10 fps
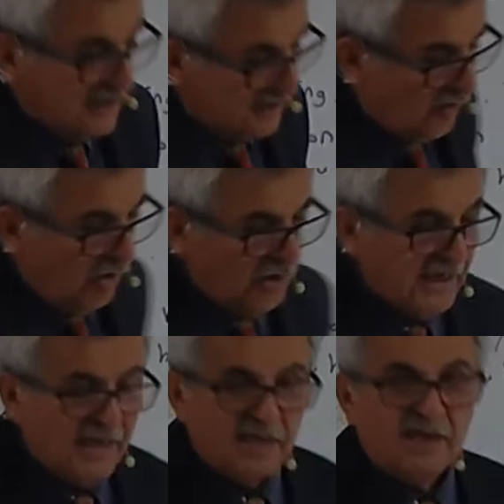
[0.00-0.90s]

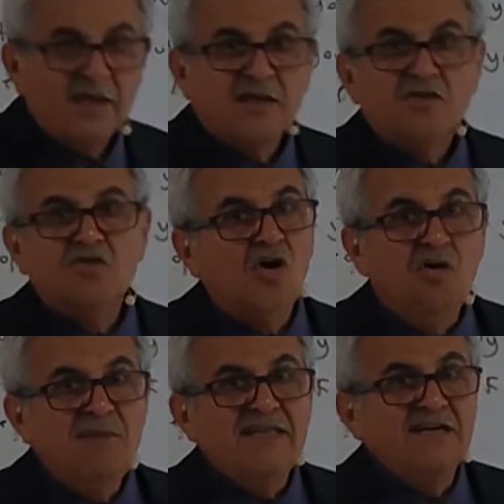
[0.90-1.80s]
Okay, no
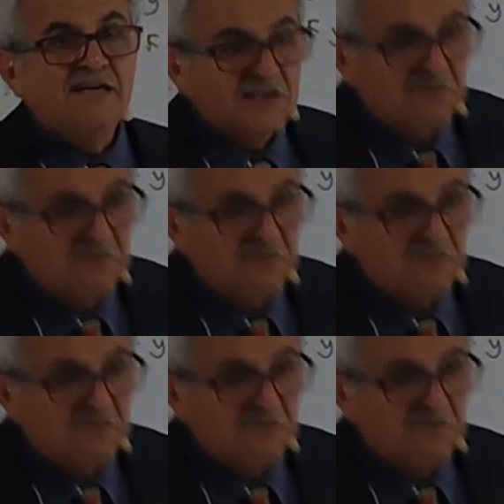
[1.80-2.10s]
matter if I